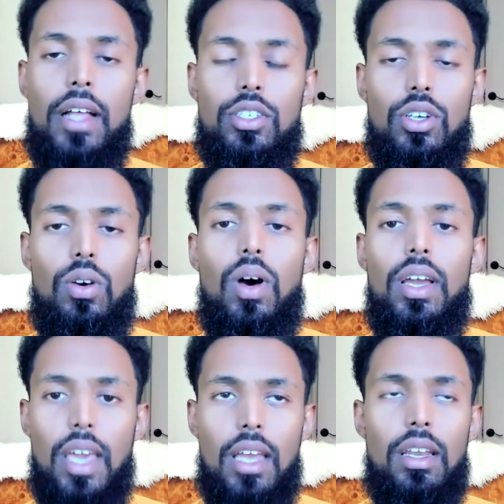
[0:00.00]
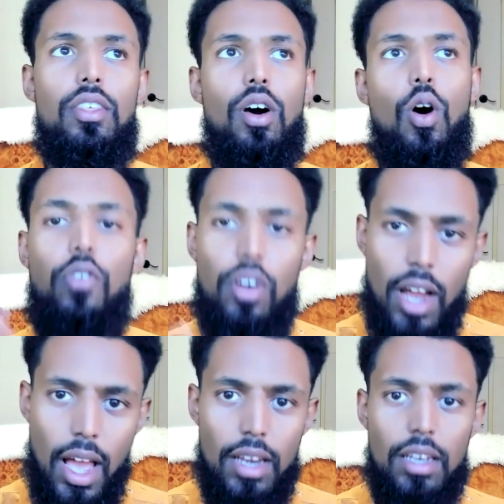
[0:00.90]
And so again, the
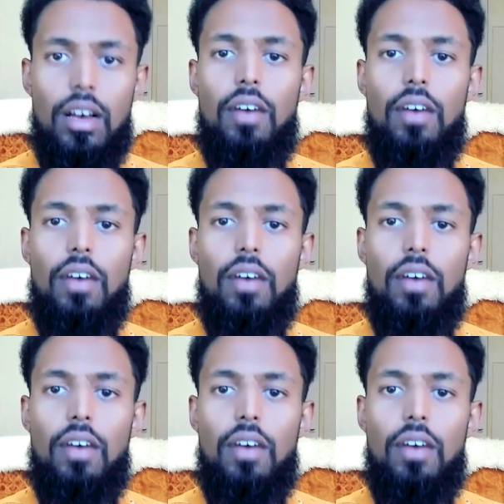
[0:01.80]
overhead